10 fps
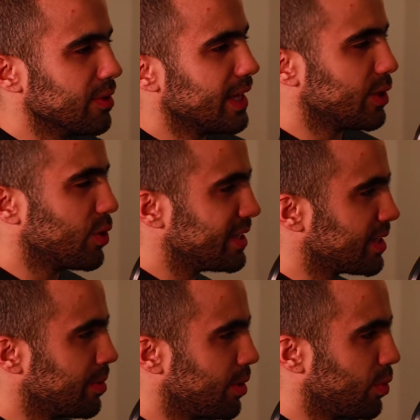Like, you ask
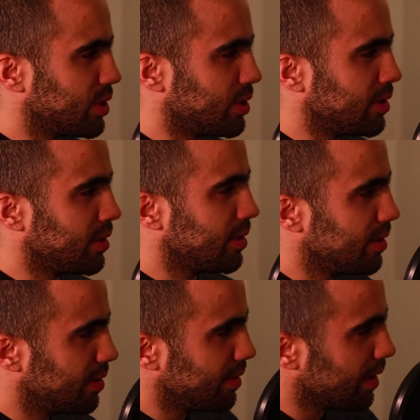him a question,
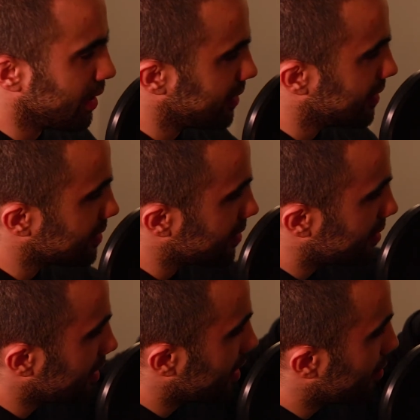and he doesn't
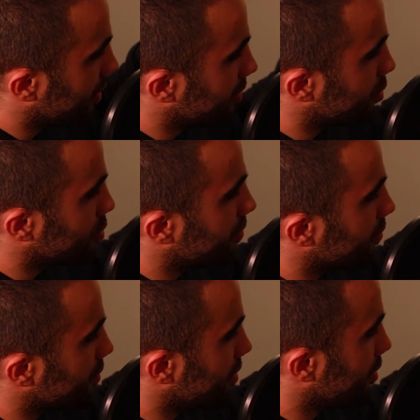think about the
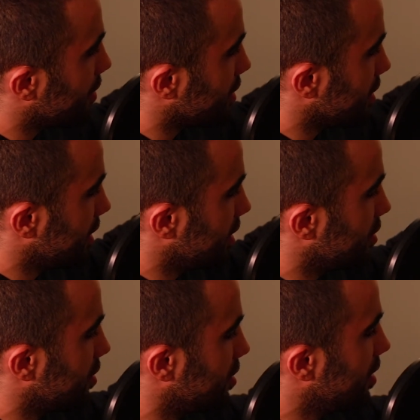surface of the question. He
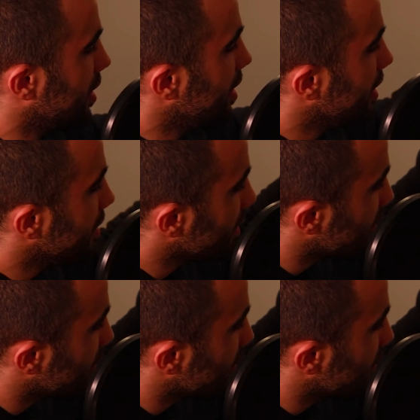thinks